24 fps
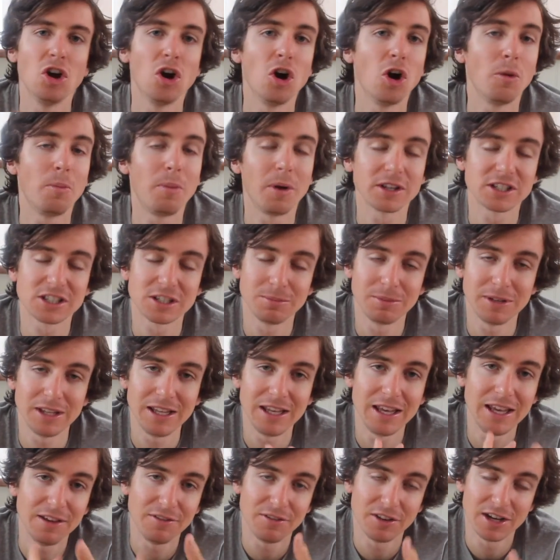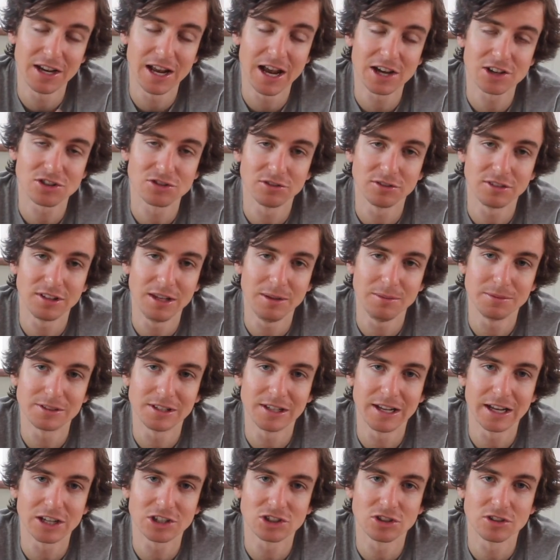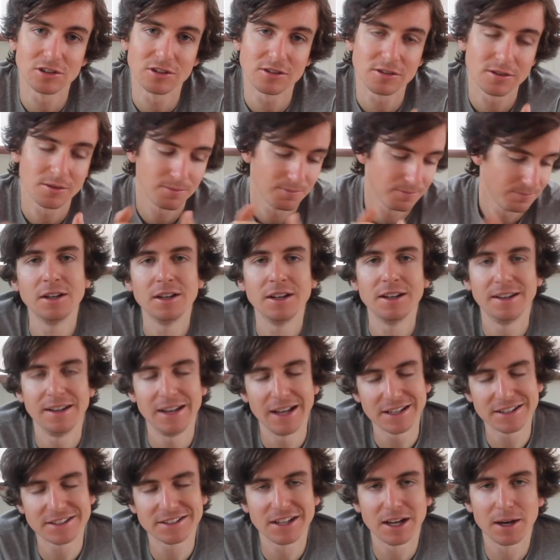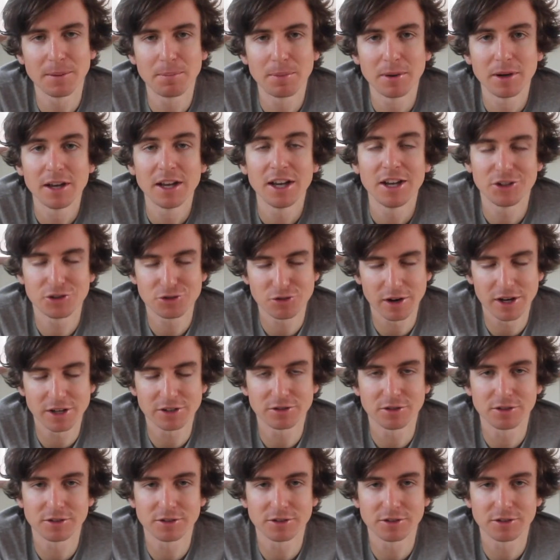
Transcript: or possibly even national team selections. Next up is race